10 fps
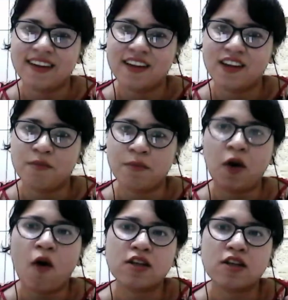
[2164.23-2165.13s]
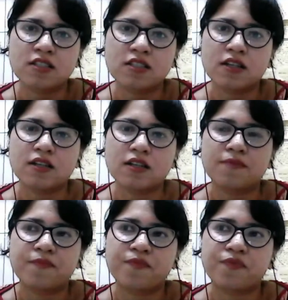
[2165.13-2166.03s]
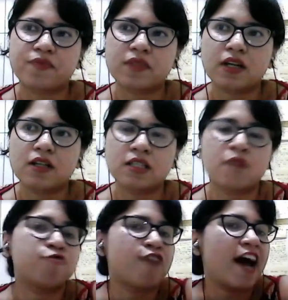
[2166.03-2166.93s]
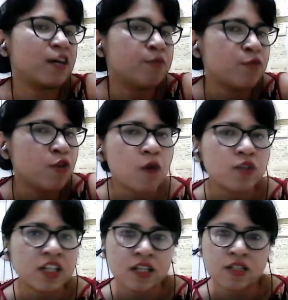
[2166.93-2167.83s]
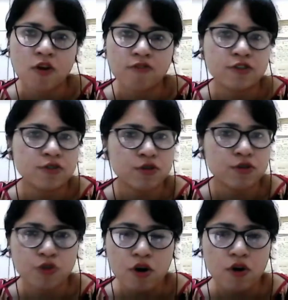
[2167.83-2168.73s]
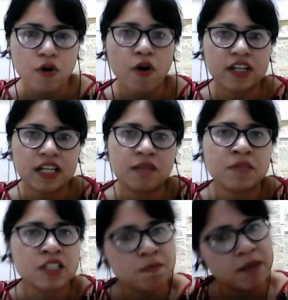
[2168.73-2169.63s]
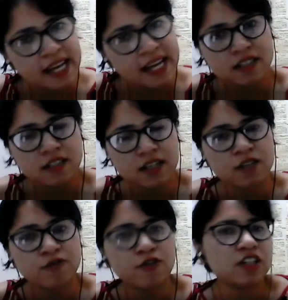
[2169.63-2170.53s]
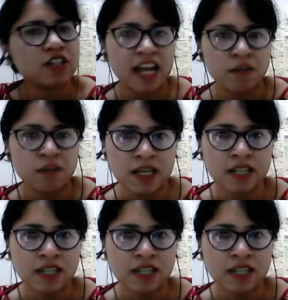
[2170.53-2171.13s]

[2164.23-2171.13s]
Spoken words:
because some fire broke out in his office or so, or he misplaced it for the time being.